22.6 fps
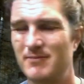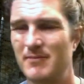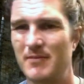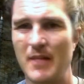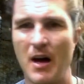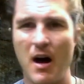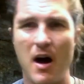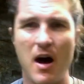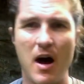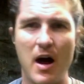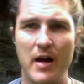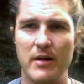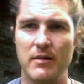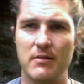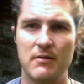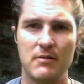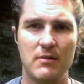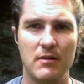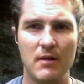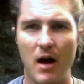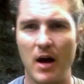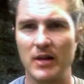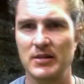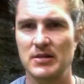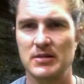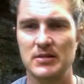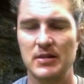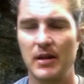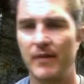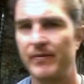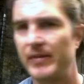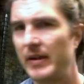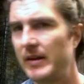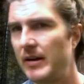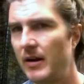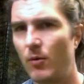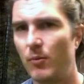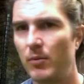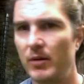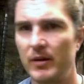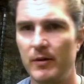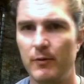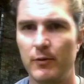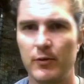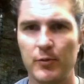not stuff that they don't
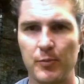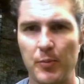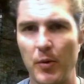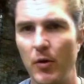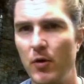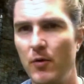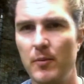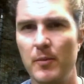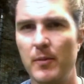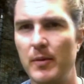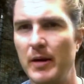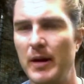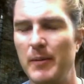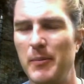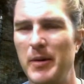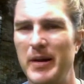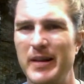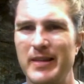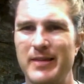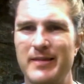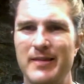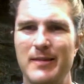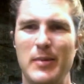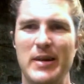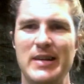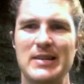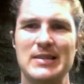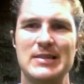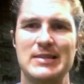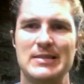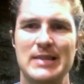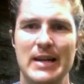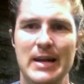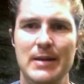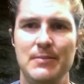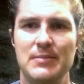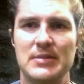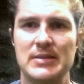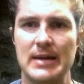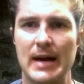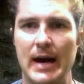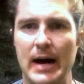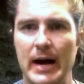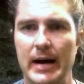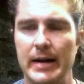believe is proven, but it seems
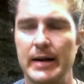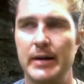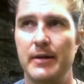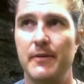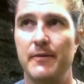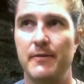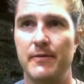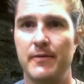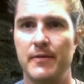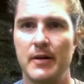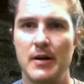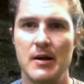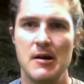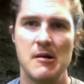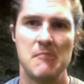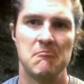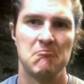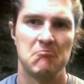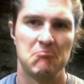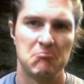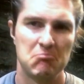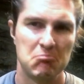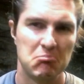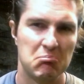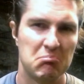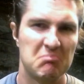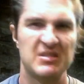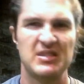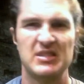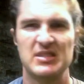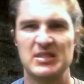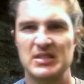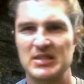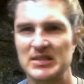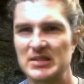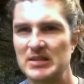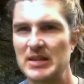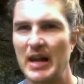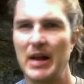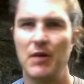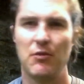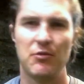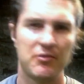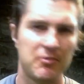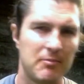kind of
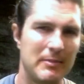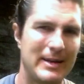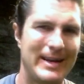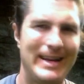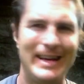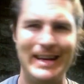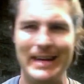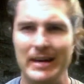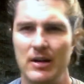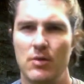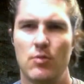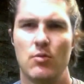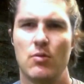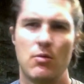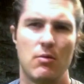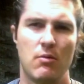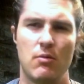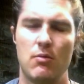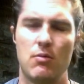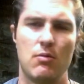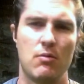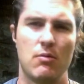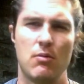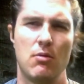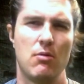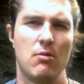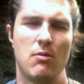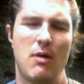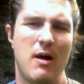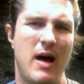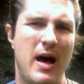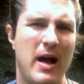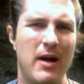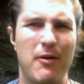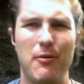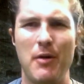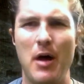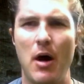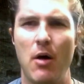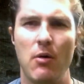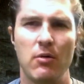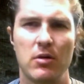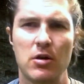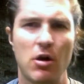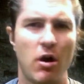salesman-y or I don't
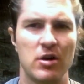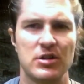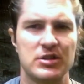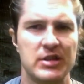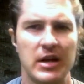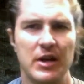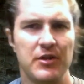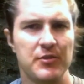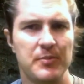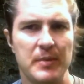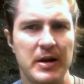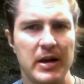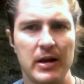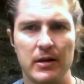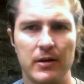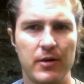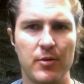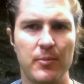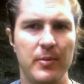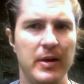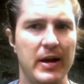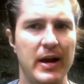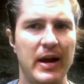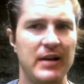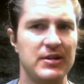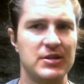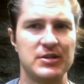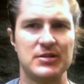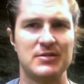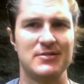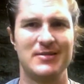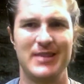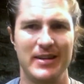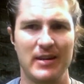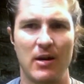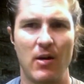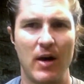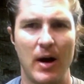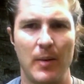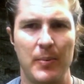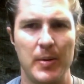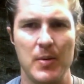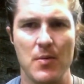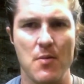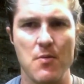know, car salesman-y a little bit. I just didn't know
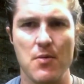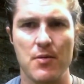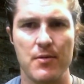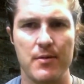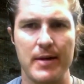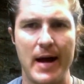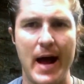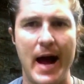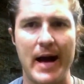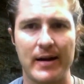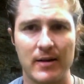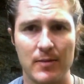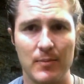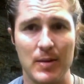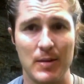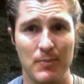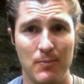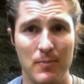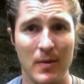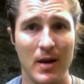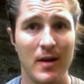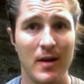how people would react to me